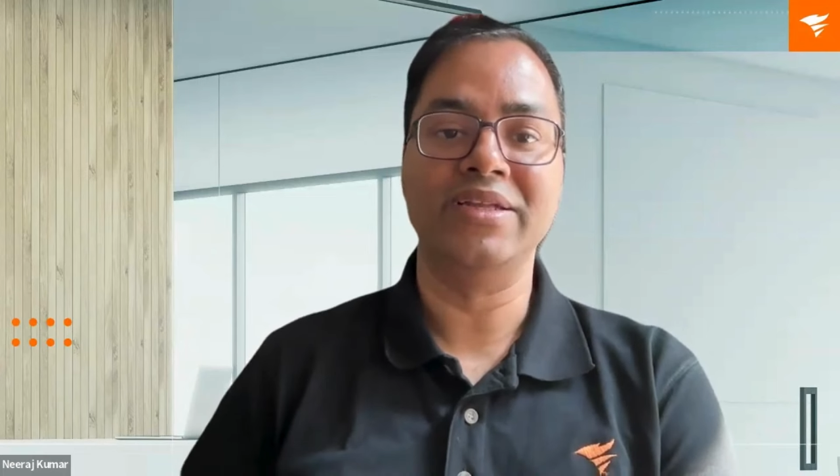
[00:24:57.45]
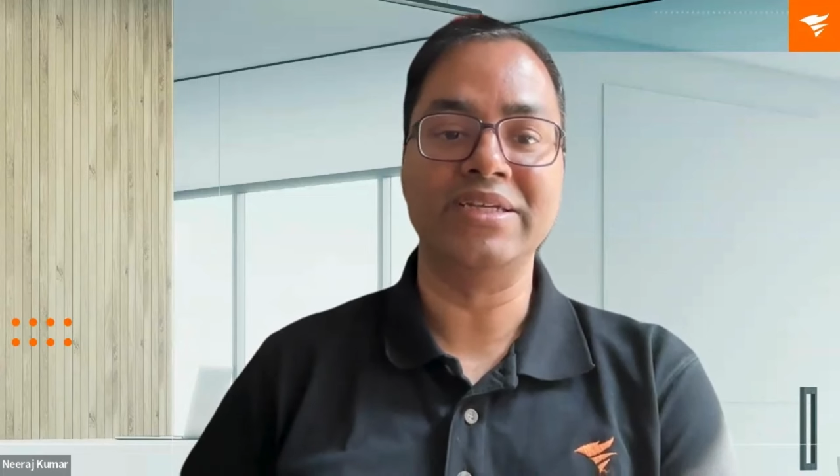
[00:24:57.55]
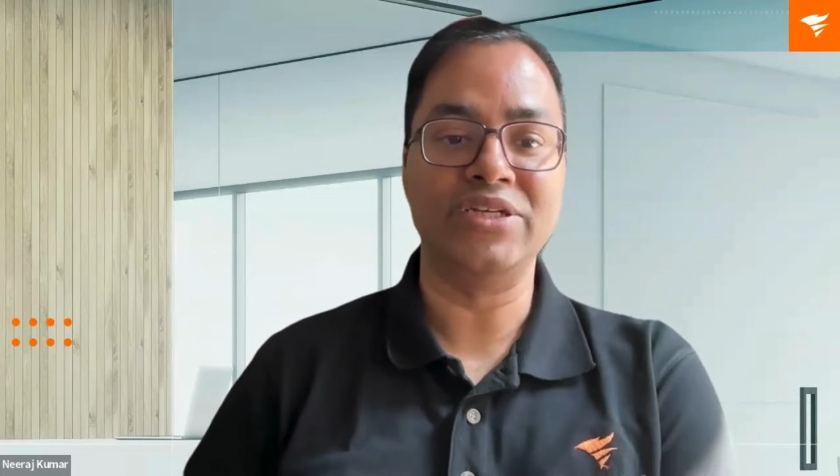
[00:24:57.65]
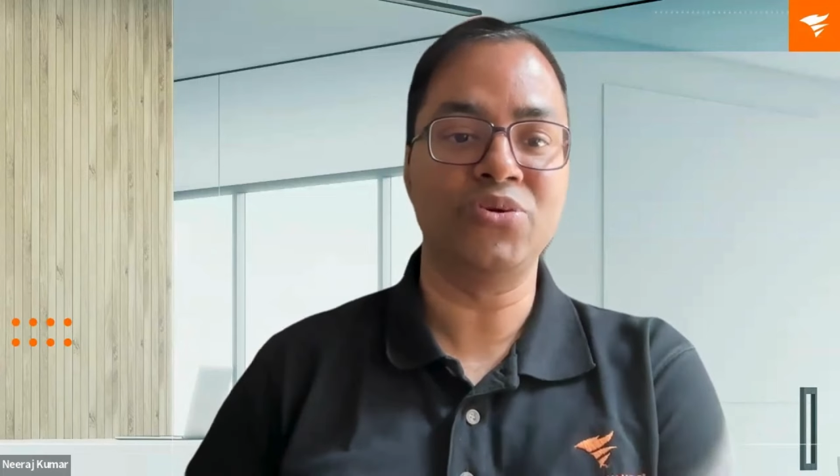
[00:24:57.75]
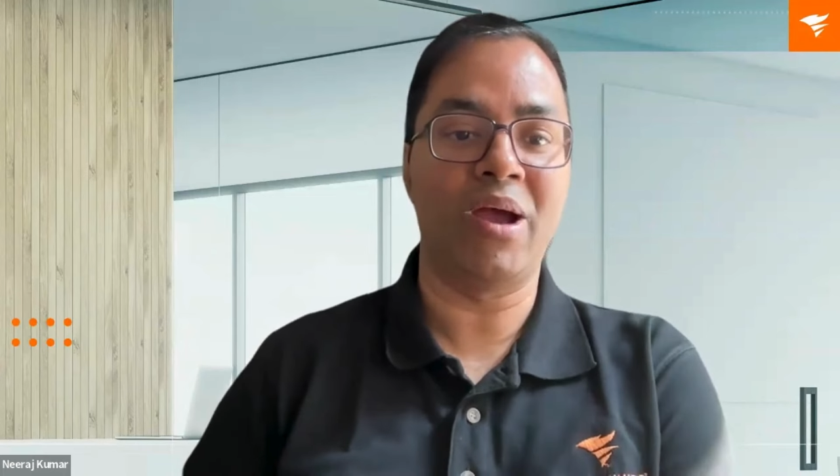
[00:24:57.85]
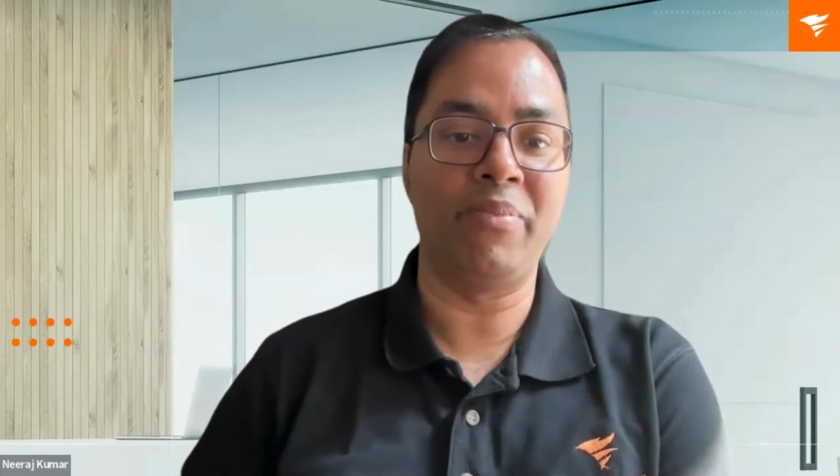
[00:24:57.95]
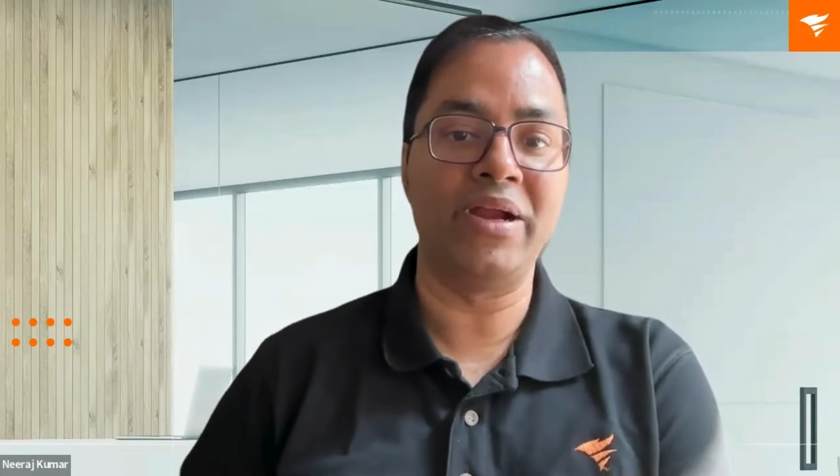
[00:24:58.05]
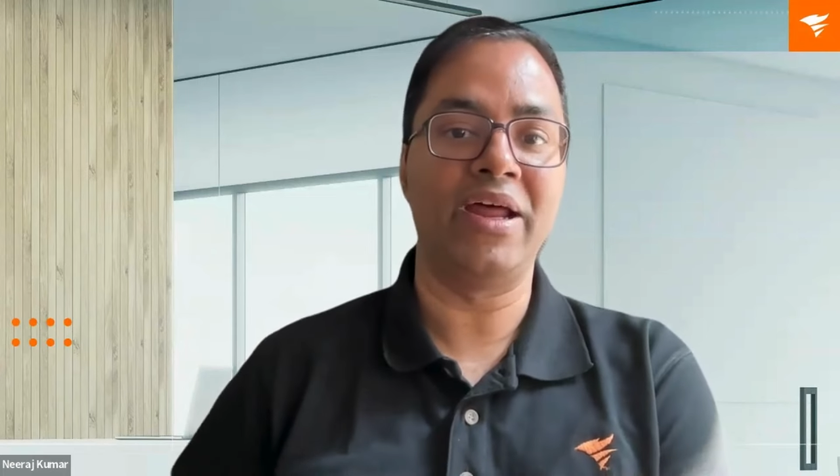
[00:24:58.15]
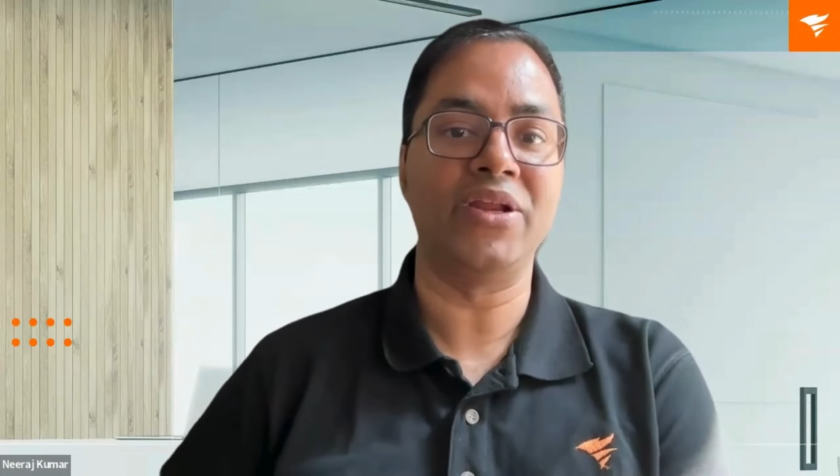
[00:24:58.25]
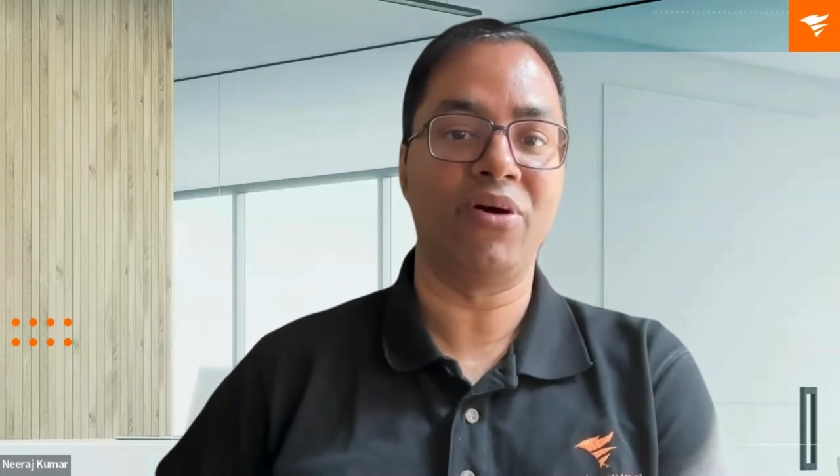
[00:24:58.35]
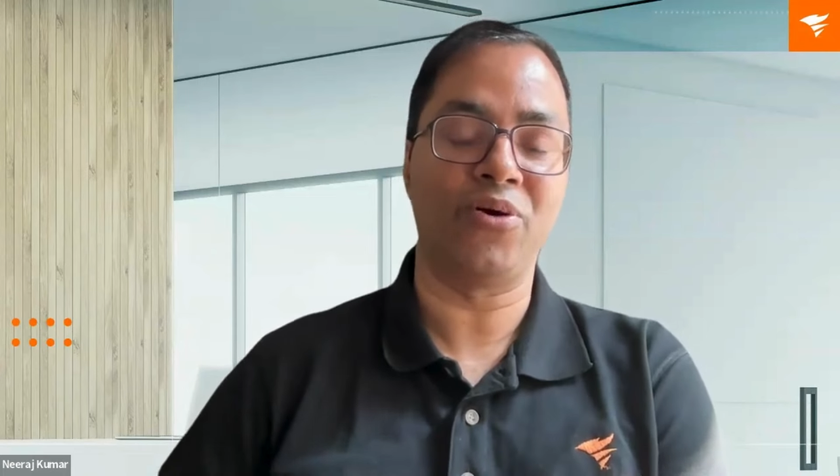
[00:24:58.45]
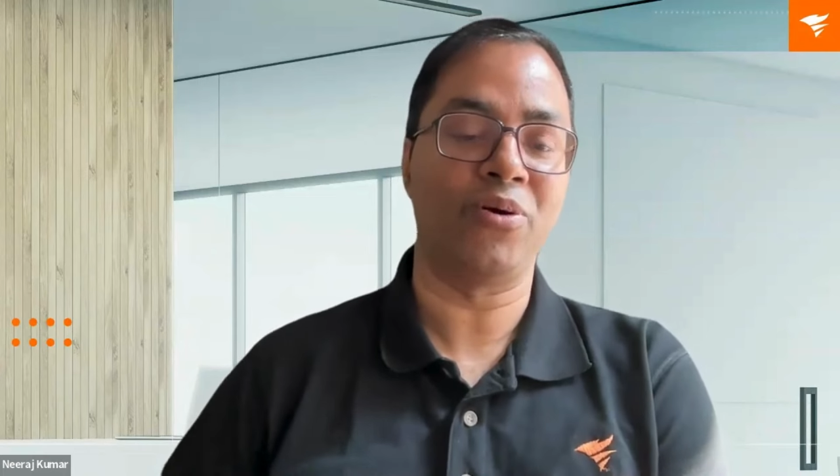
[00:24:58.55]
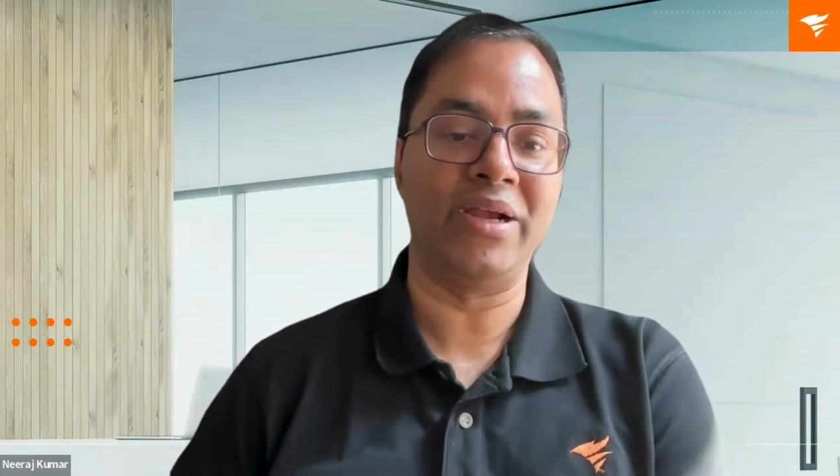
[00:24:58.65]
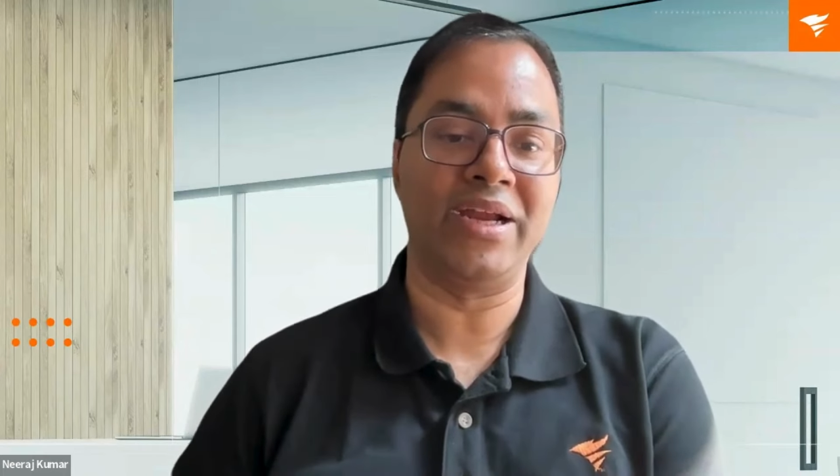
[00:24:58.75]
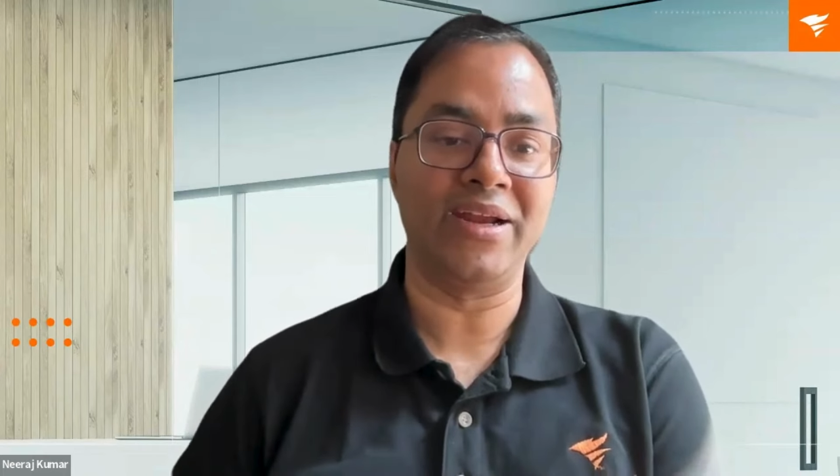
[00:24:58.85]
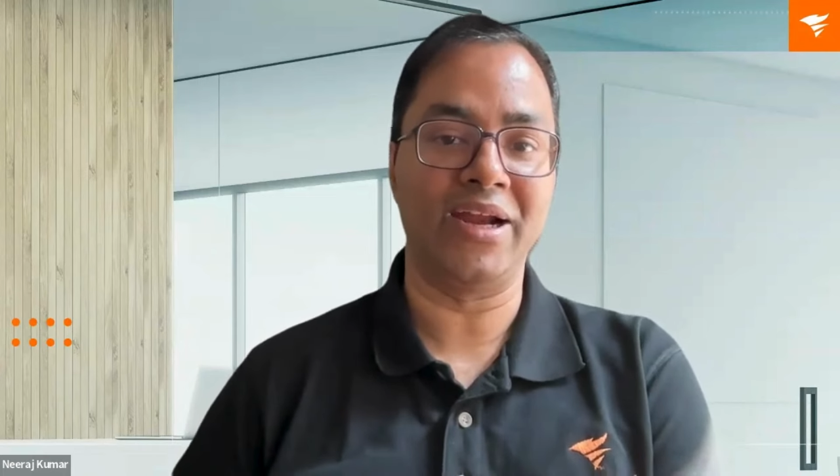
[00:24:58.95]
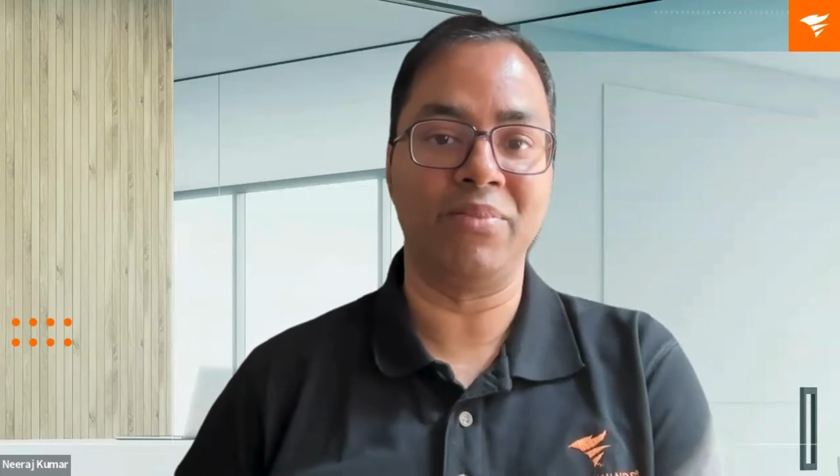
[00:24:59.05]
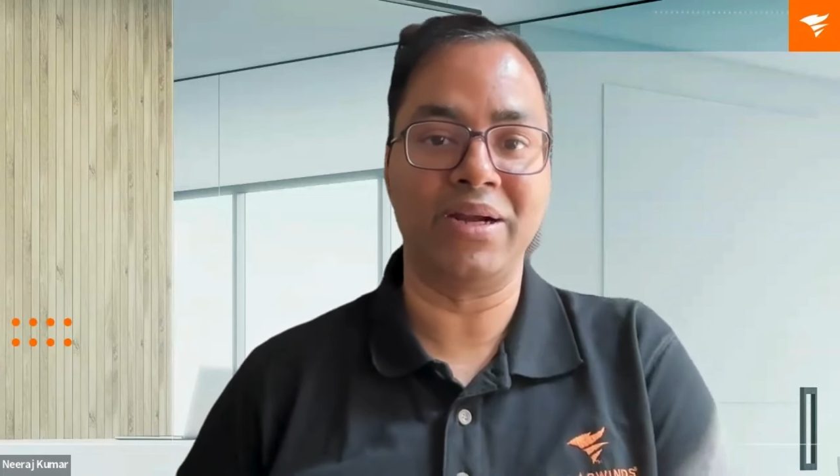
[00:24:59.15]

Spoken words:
this issue happened and you are automating that.